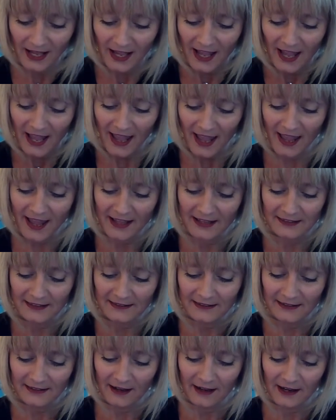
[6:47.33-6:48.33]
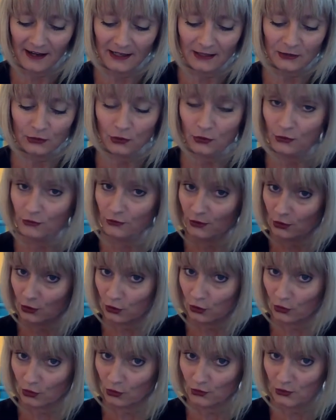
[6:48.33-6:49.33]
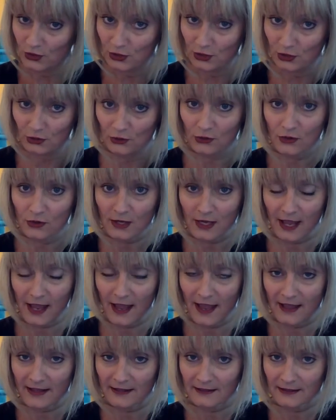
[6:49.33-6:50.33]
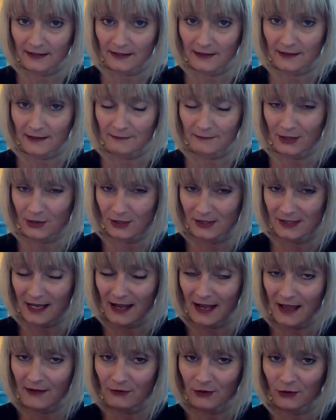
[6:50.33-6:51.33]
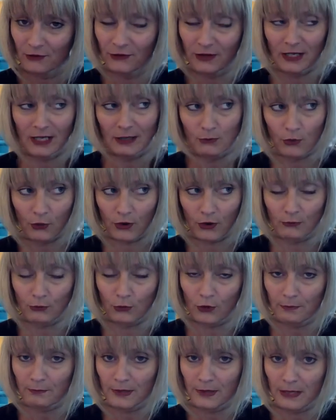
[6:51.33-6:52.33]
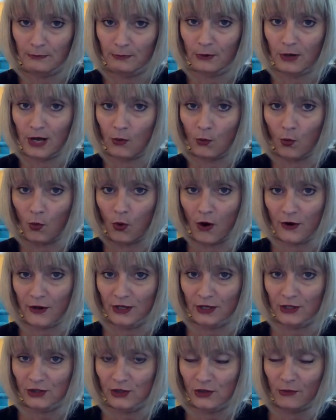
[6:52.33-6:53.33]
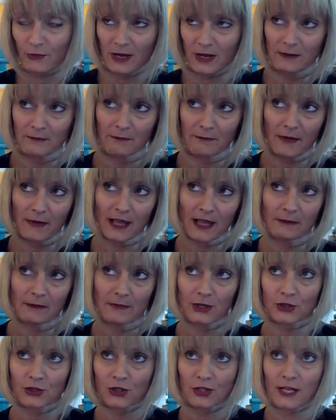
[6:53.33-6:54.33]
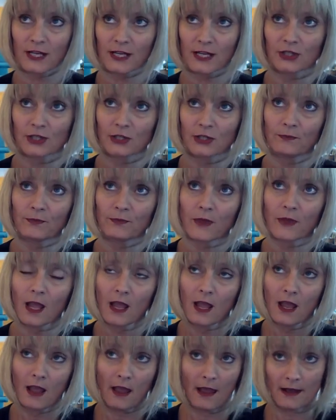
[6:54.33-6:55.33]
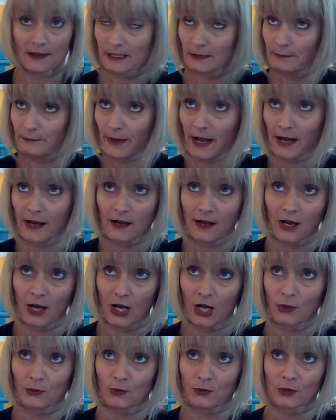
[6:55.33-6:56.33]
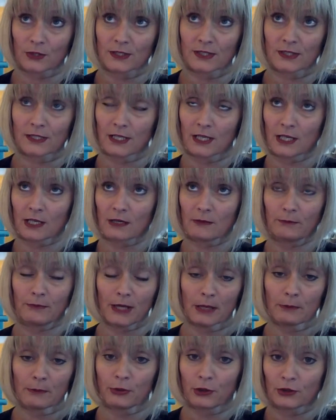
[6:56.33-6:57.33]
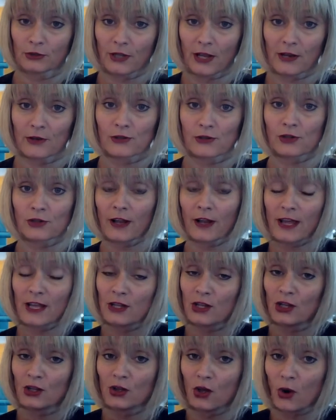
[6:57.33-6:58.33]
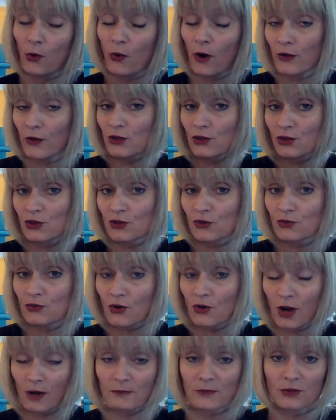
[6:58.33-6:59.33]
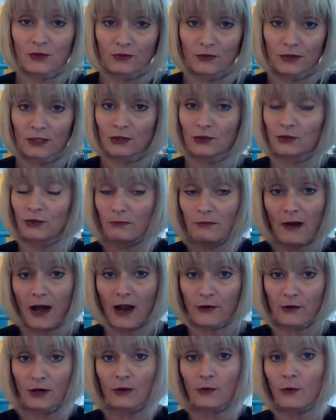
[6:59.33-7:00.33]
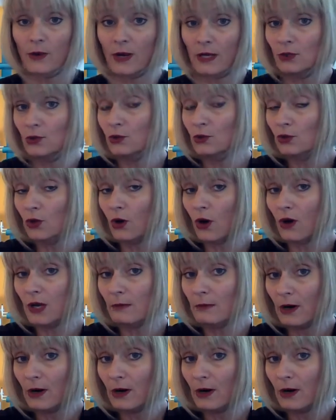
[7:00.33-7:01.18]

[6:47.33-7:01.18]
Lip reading: and I took a closer look, and because I have the feeling more and more people are walking, so in my imagination, as a banker, I was seeing a big potential, and no other shoe comes really to Merrell when you talk about